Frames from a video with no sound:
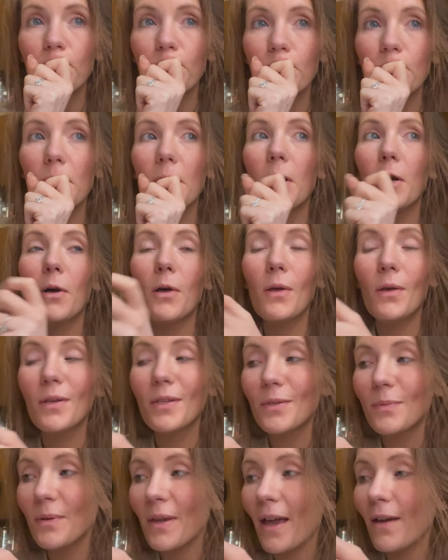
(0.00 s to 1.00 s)

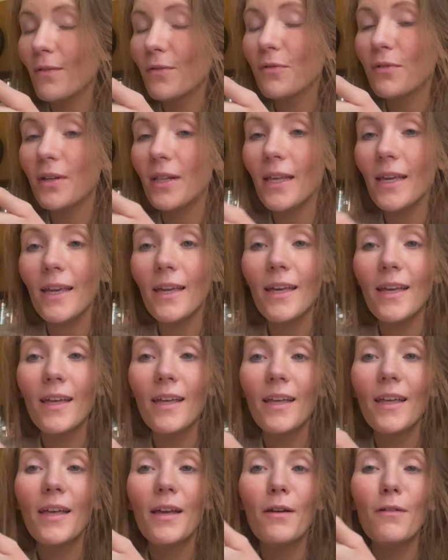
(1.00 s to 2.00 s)
Because we have a really
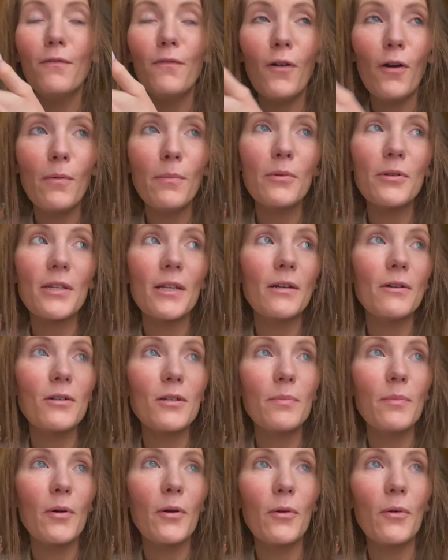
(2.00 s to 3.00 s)
formal dinner
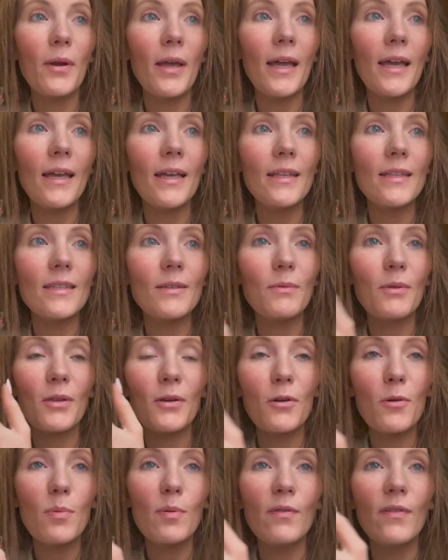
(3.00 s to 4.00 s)
tomorrow night with a
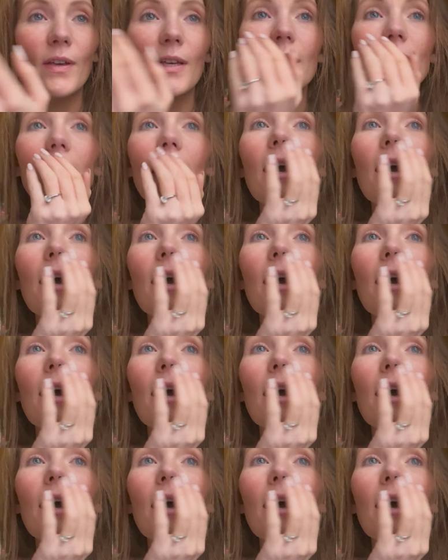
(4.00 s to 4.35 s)
group of us,